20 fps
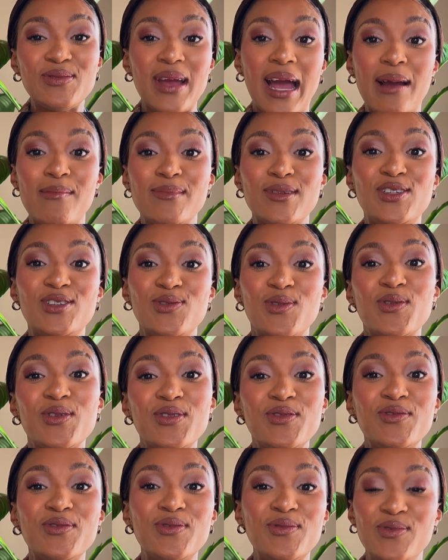I'm sure
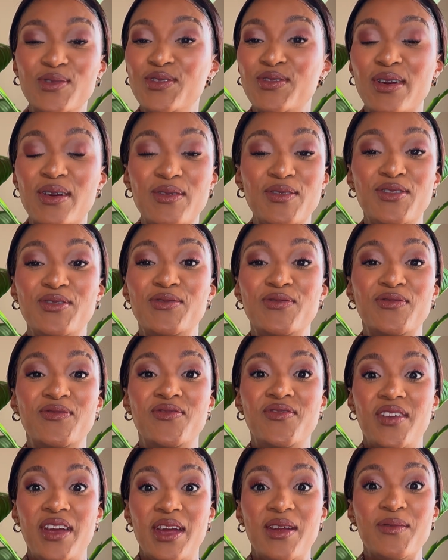you
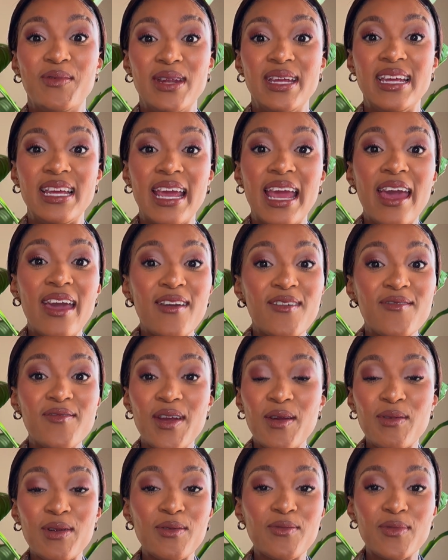
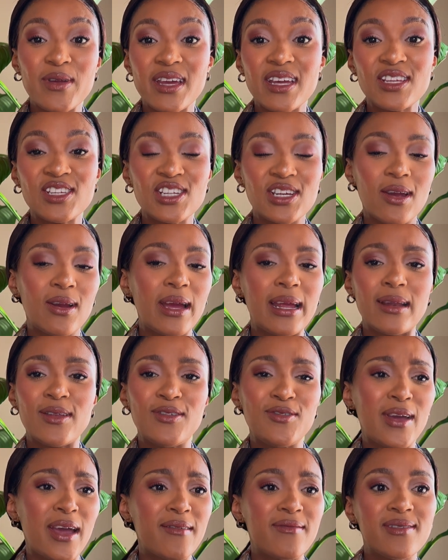very rich and
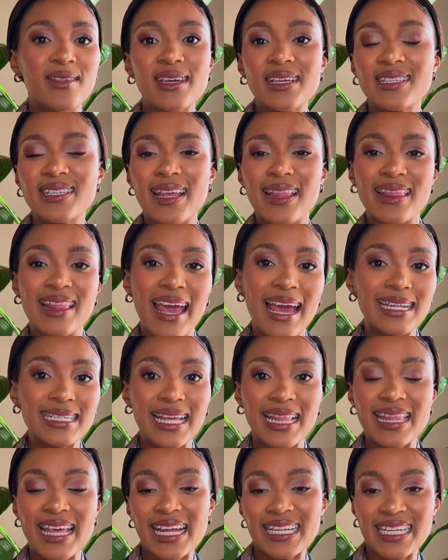you have this and that
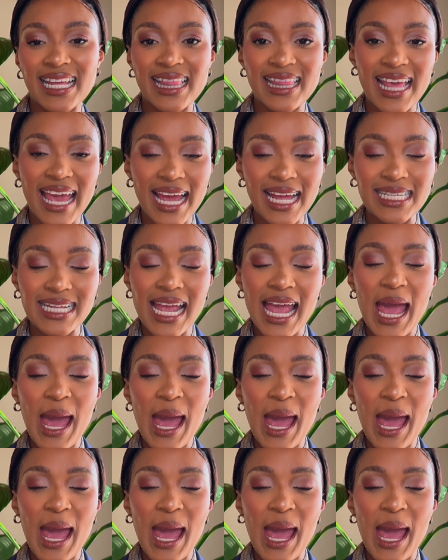and that and that.